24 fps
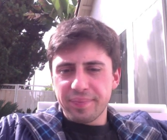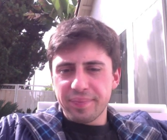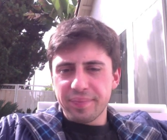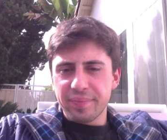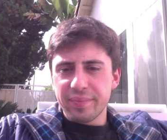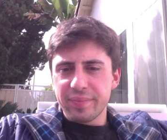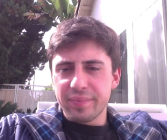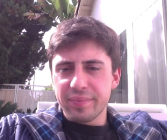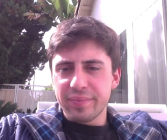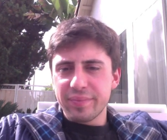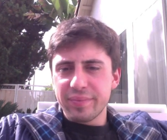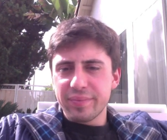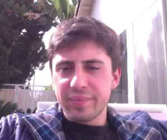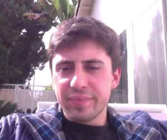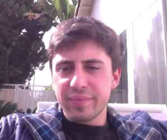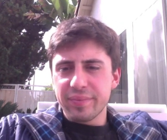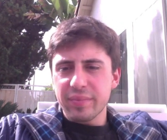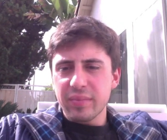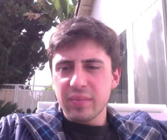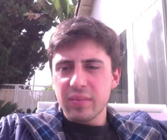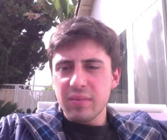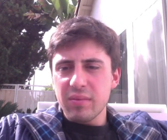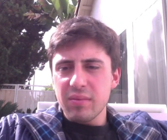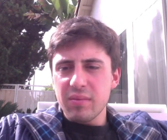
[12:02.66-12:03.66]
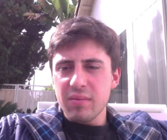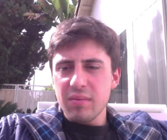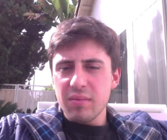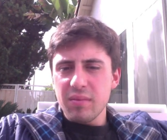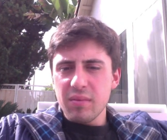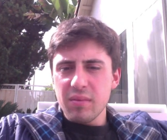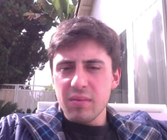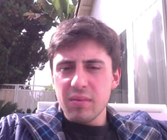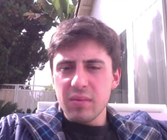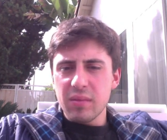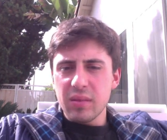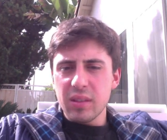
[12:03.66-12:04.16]

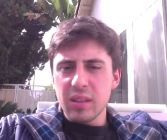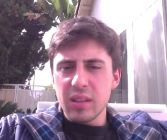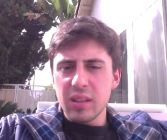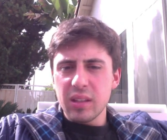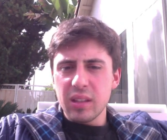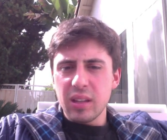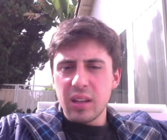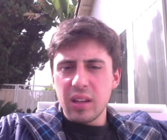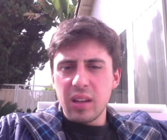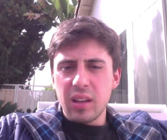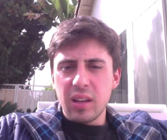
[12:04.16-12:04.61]
Nobody speaks.